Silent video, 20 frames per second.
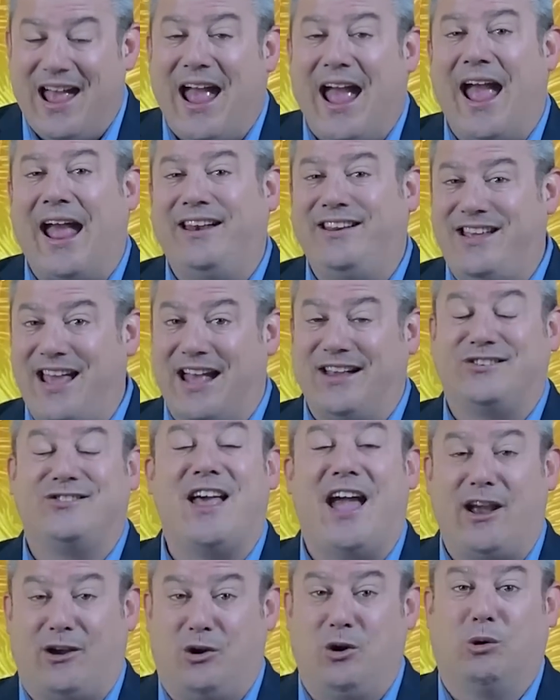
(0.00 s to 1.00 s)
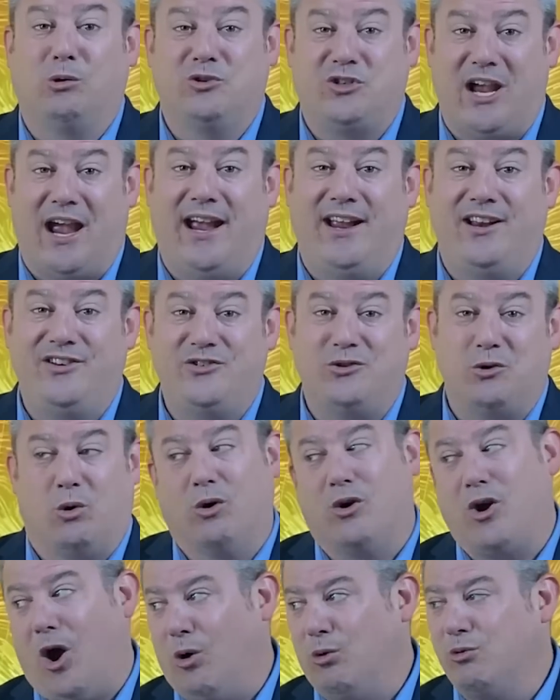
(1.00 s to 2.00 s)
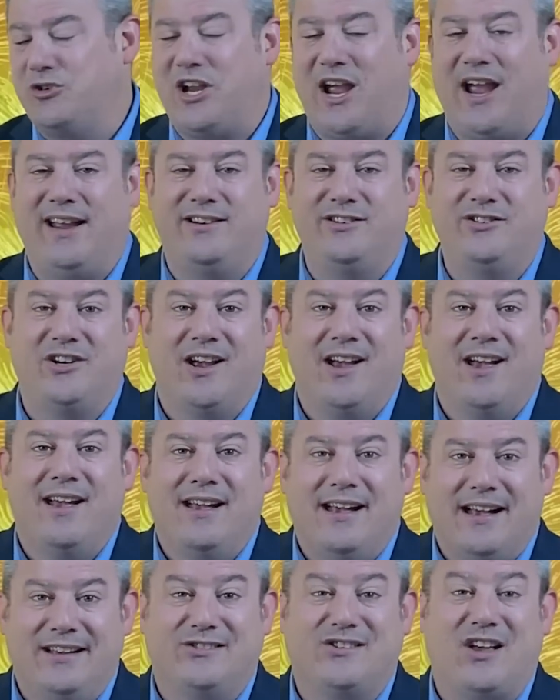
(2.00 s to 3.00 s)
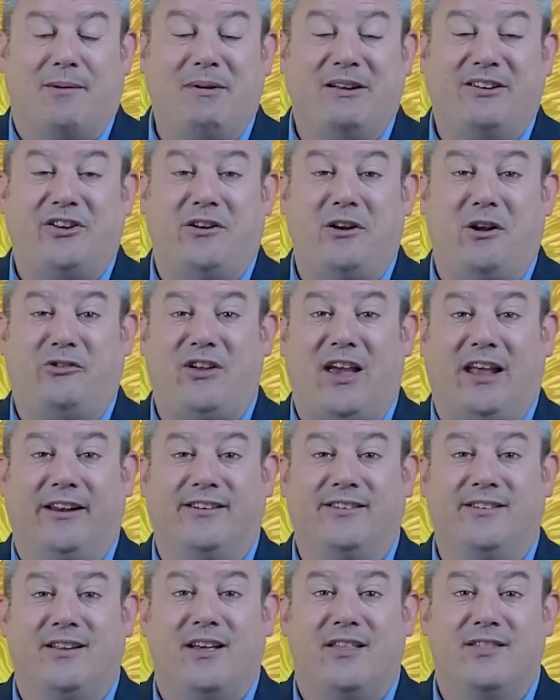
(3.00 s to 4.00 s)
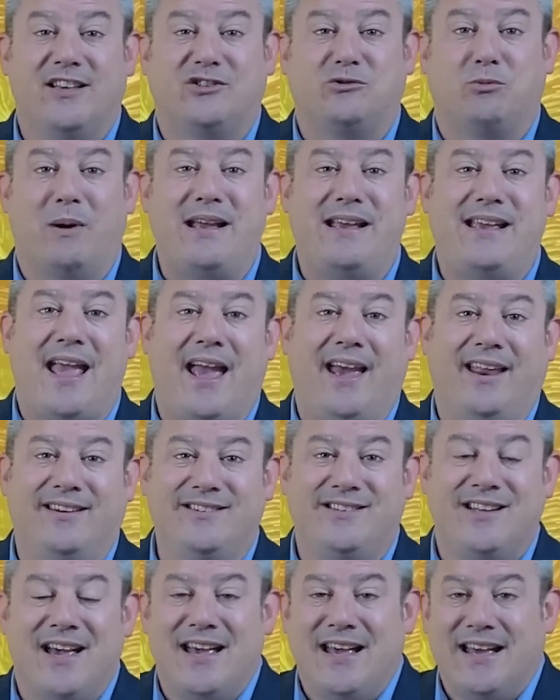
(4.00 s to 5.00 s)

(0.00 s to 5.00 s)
And yes, that cool change or cold change is coming to New Zealand this weekend.